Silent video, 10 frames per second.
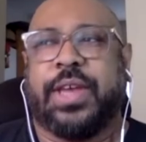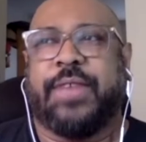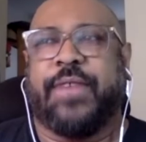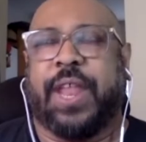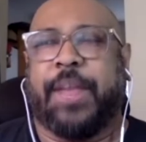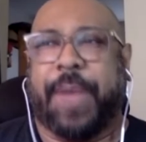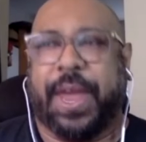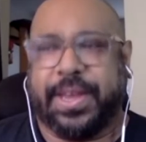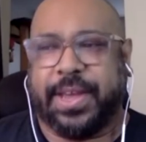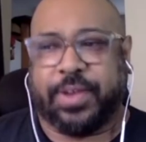develop
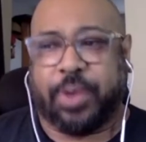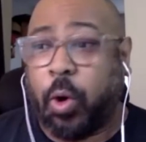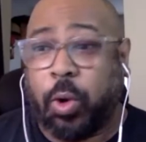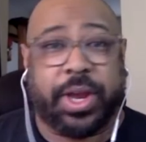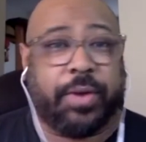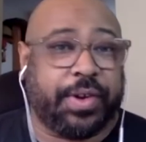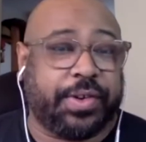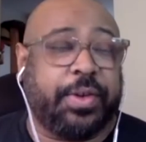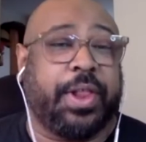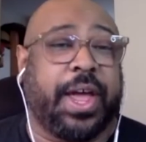ideas, wholly
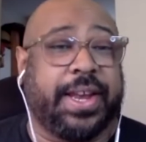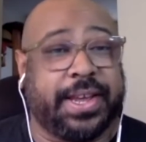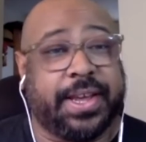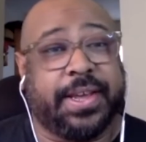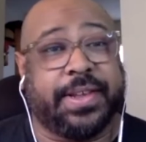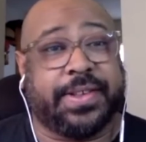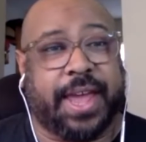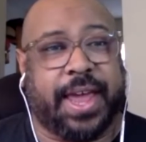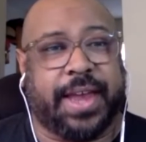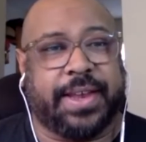original ideas,
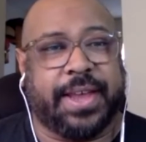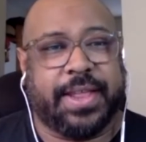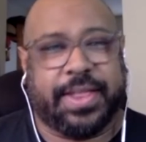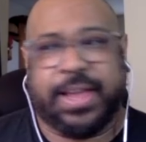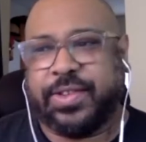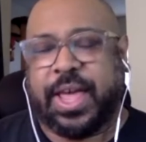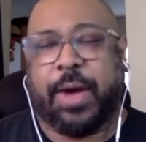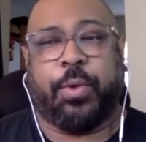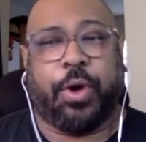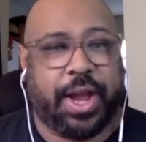and things
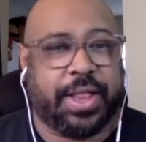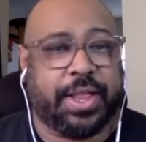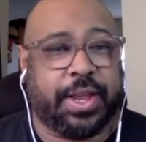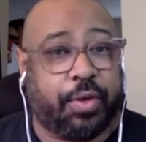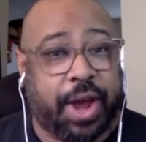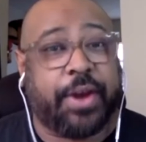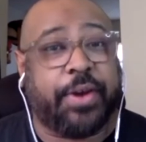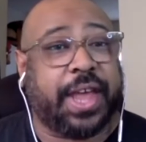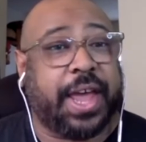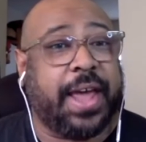that were in the
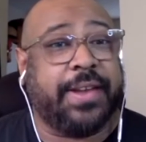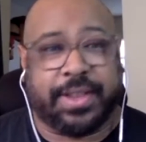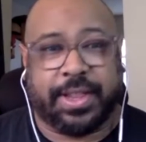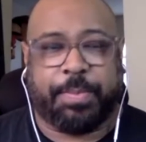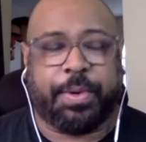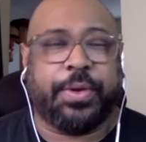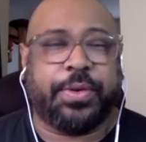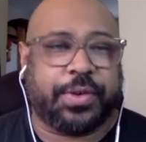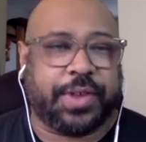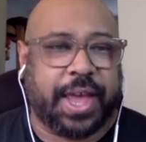creators' heads and the
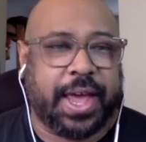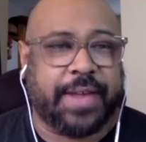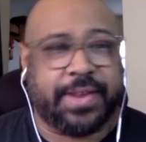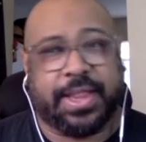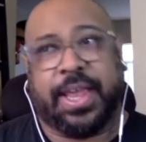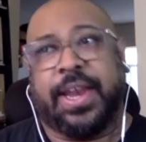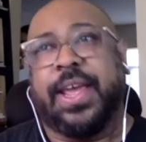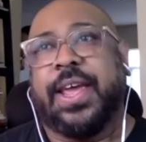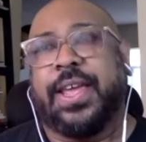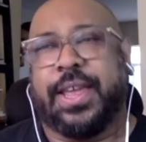producers' heads, and then
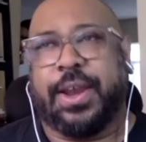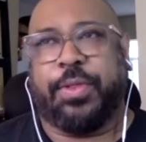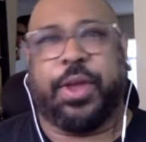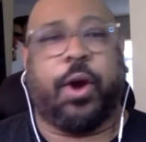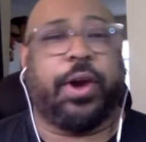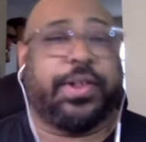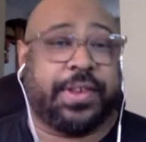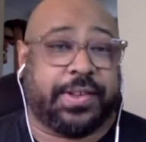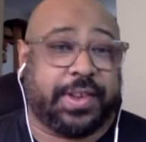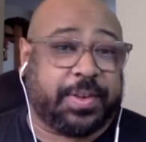you know the artists
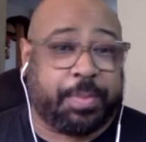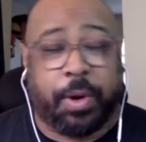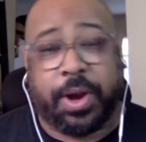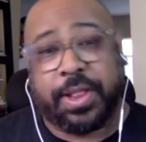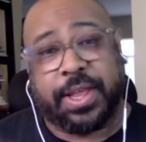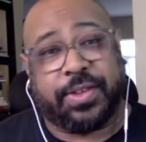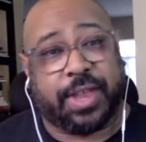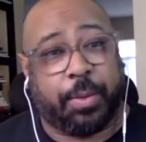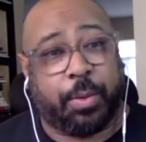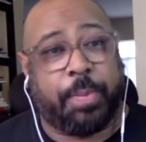at Six Point and things
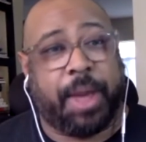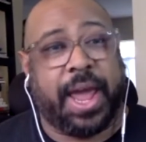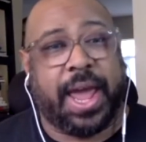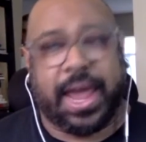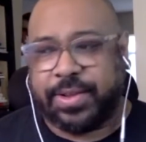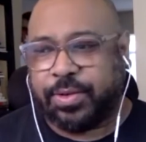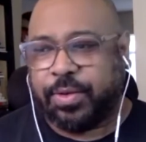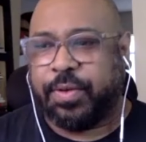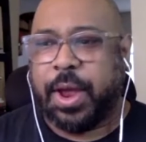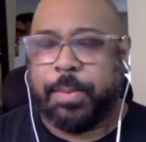that were in my head, and sort
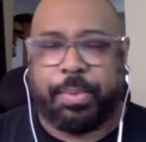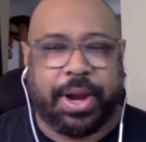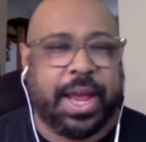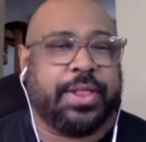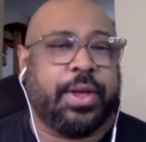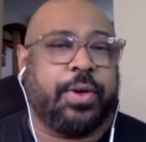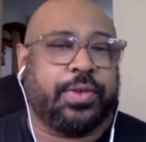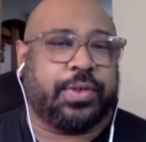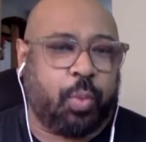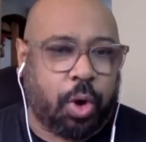of bringing
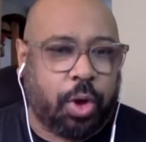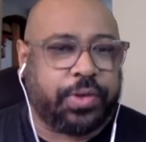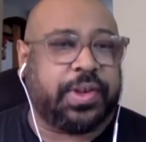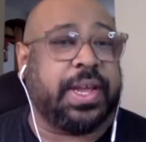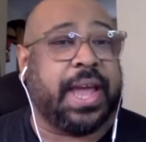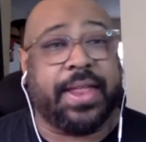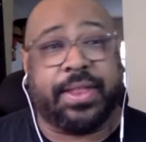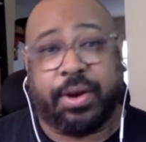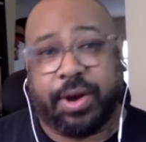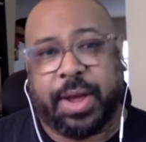those worlds
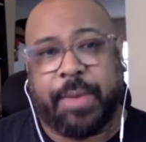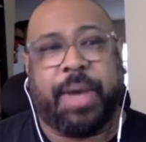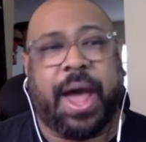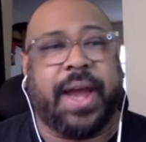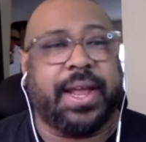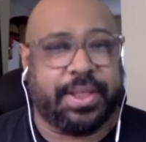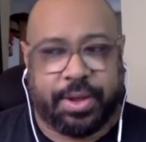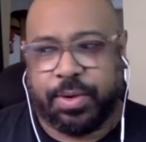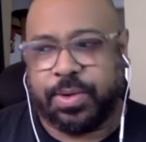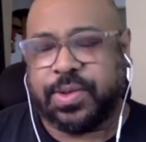together and combining
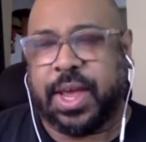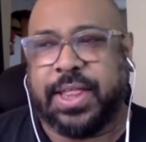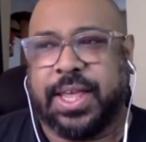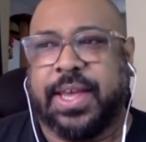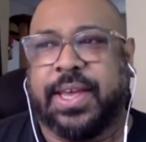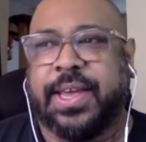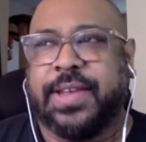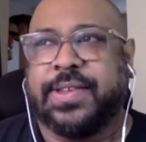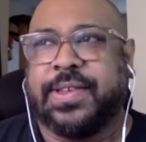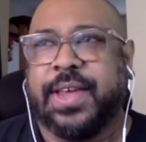those. I think
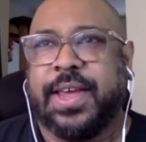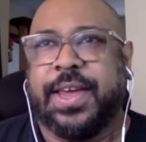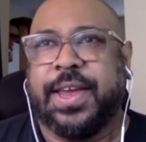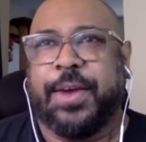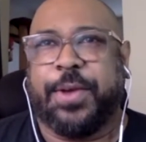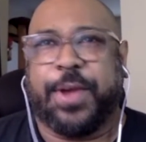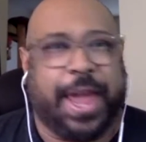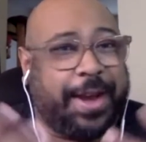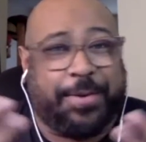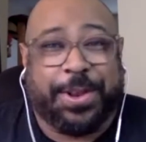is you know you
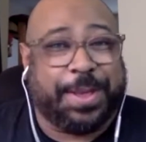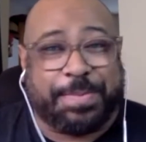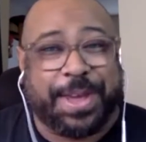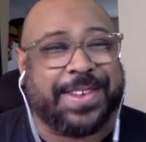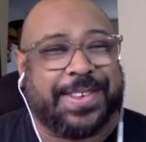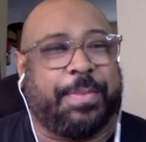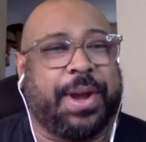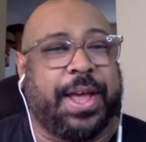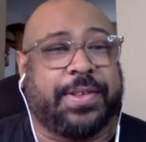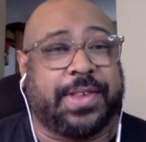can't really be in
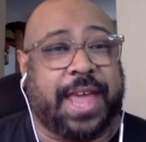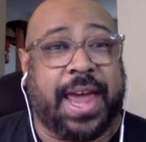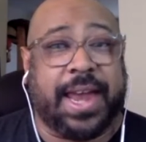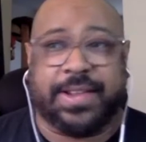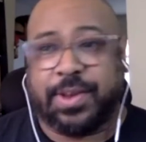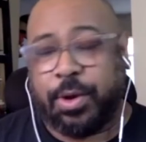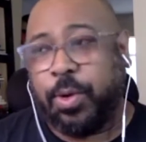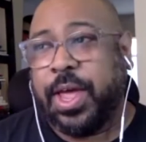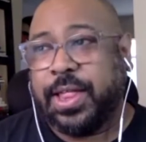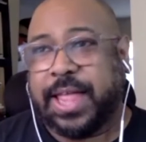somebody else's head and so
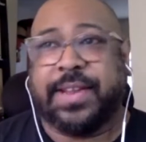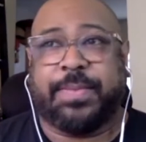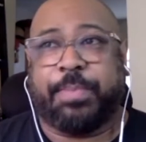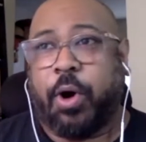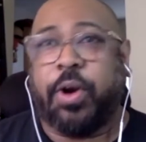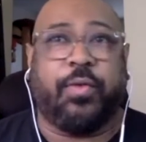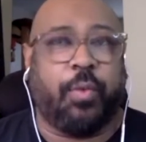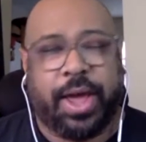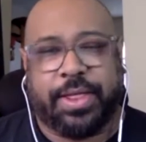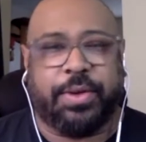that's part of
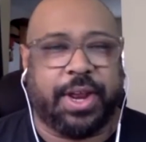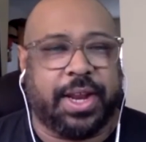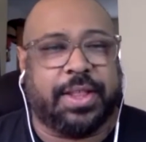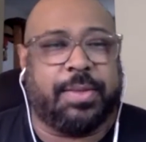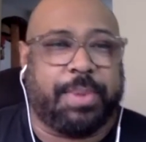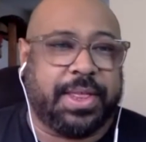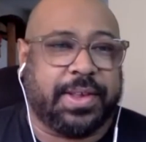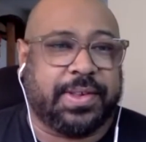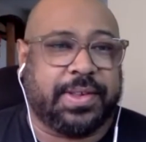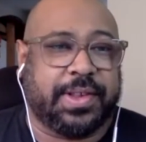why there needed to be
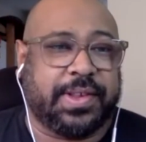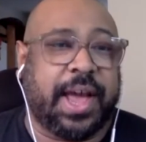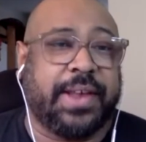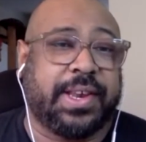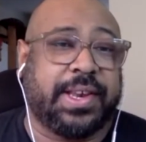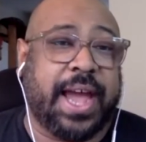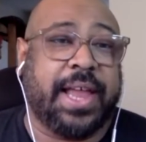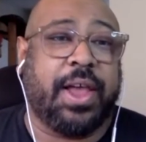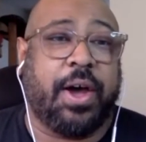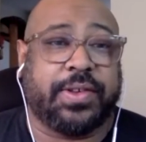this this constant
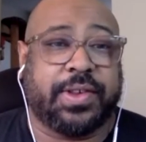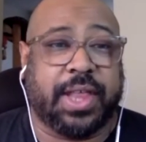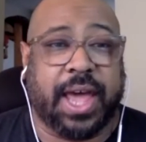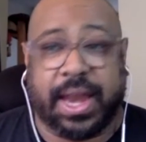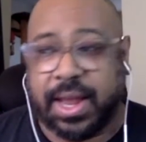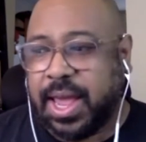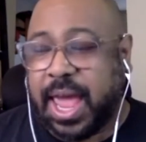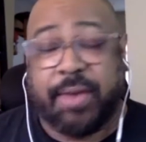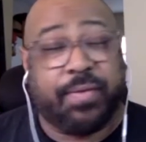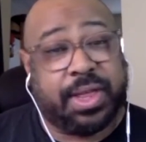dialogue so that
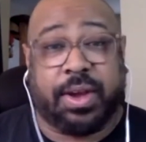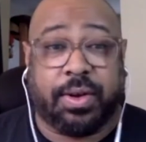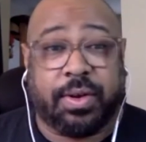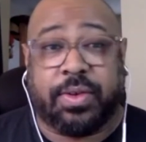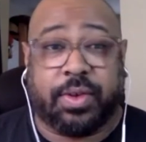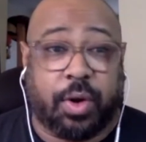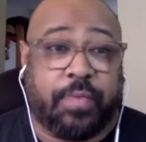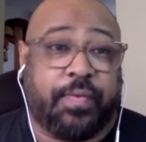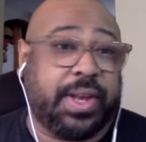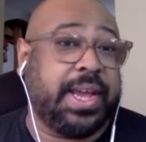everything could could
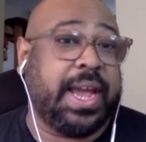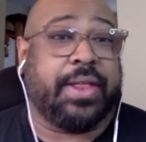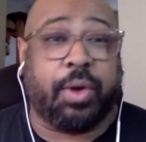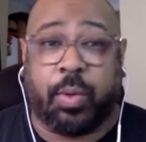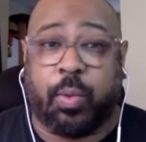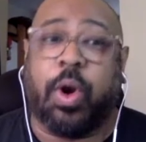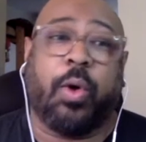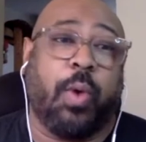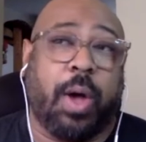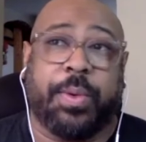fit together and work
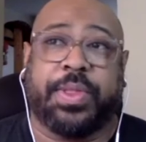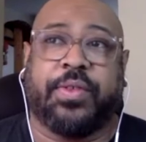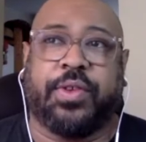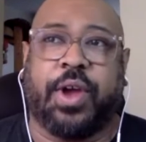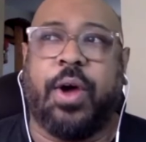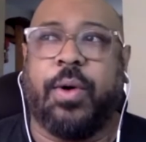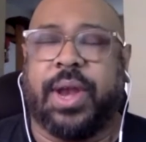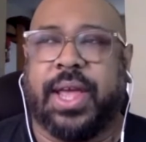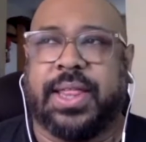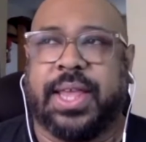well with the show
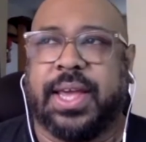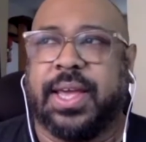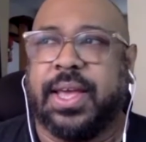and i think